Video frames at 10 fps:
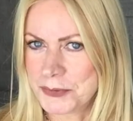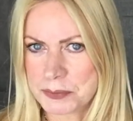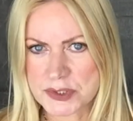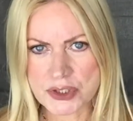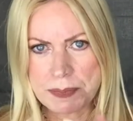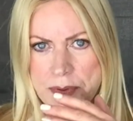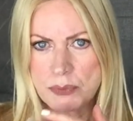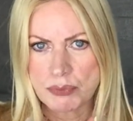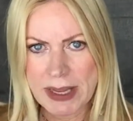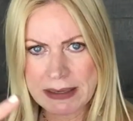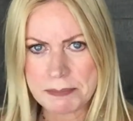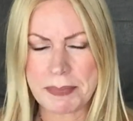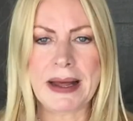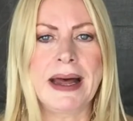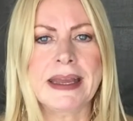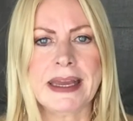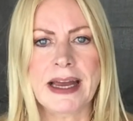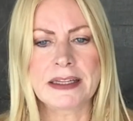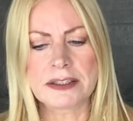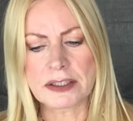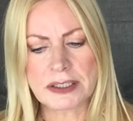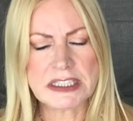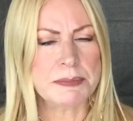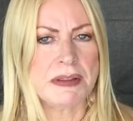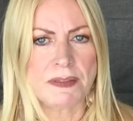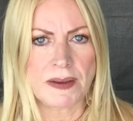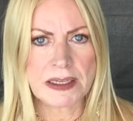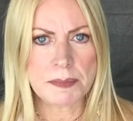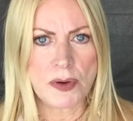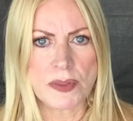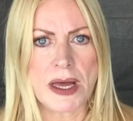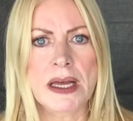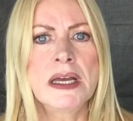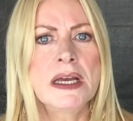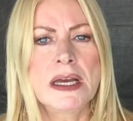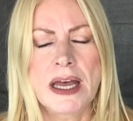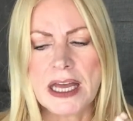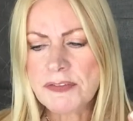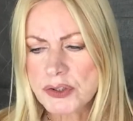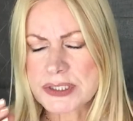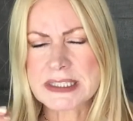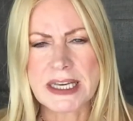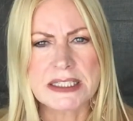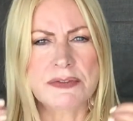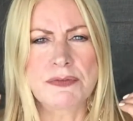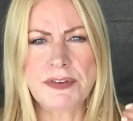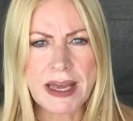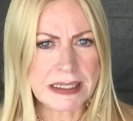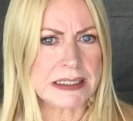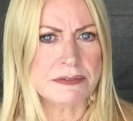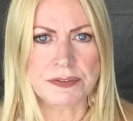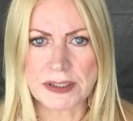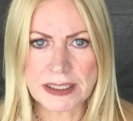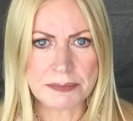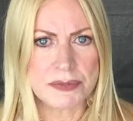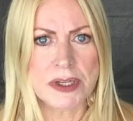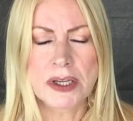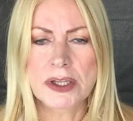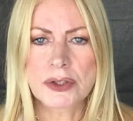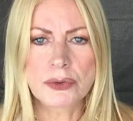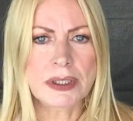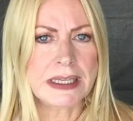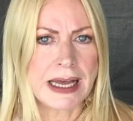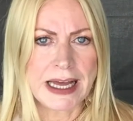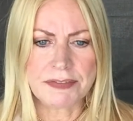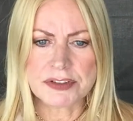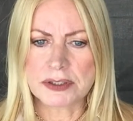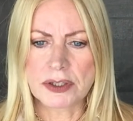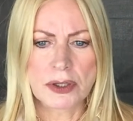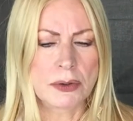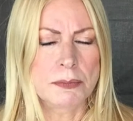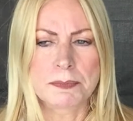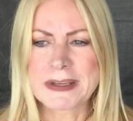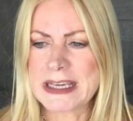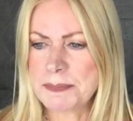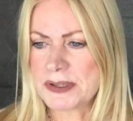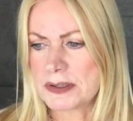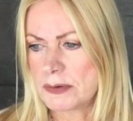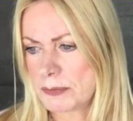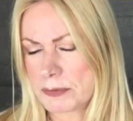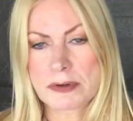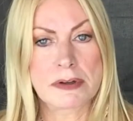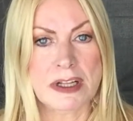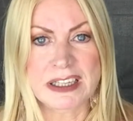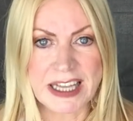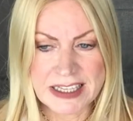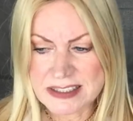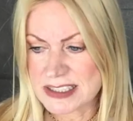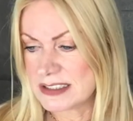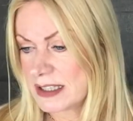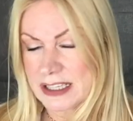strip it right back, and you need to be thinking about that. If your skin's very inflamed, you really have to keep it cleansing it